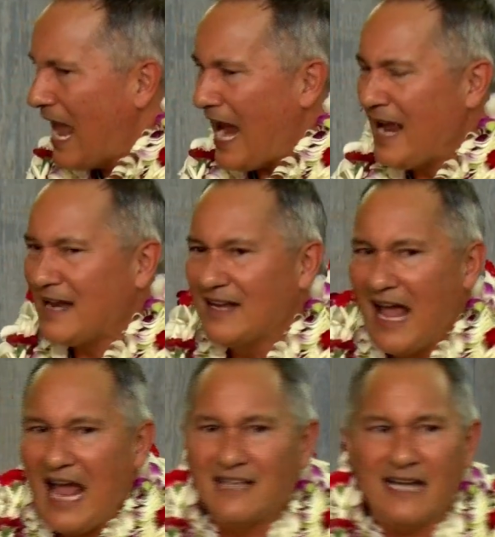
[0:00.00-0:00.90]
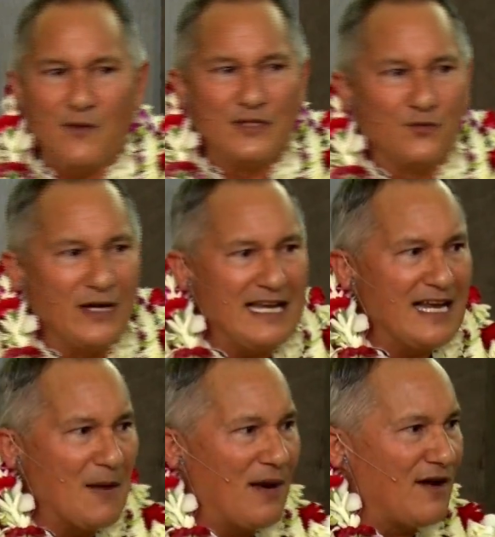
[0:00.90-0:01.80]
And as I was
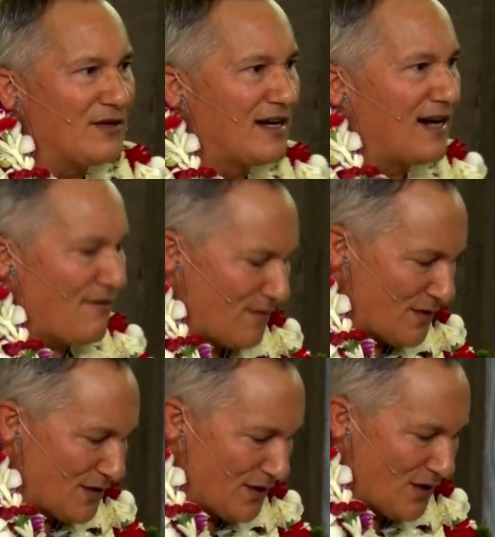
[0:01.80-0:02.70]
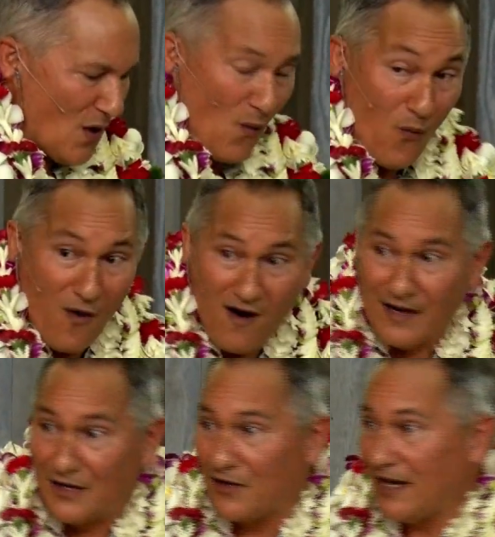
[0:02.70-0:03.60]
reading about Governor
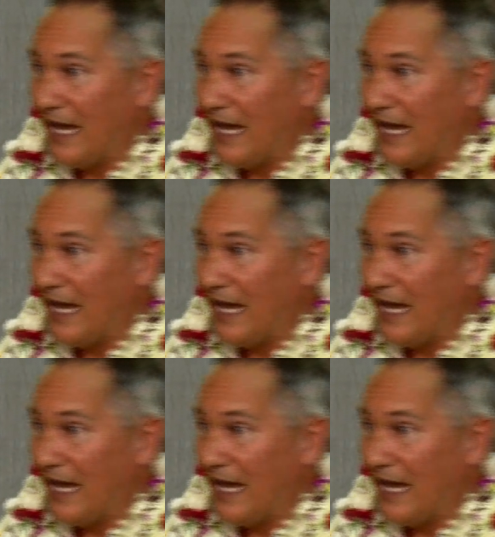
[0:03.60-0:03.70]
Walker,